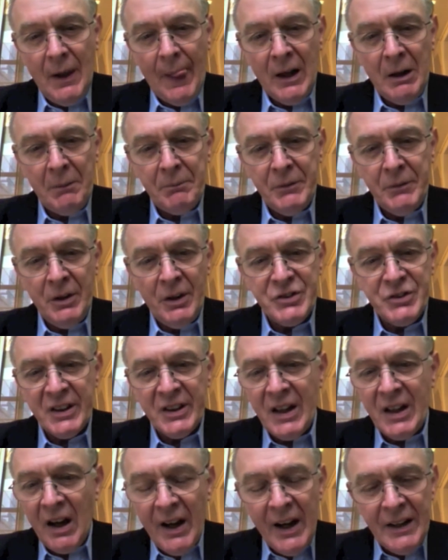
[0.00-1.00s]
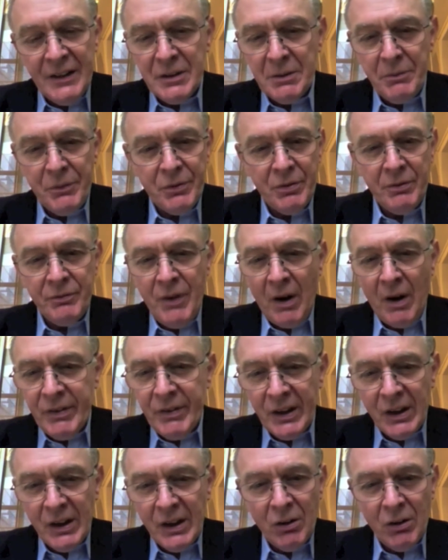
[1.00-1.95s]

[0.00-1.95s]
to guide them through very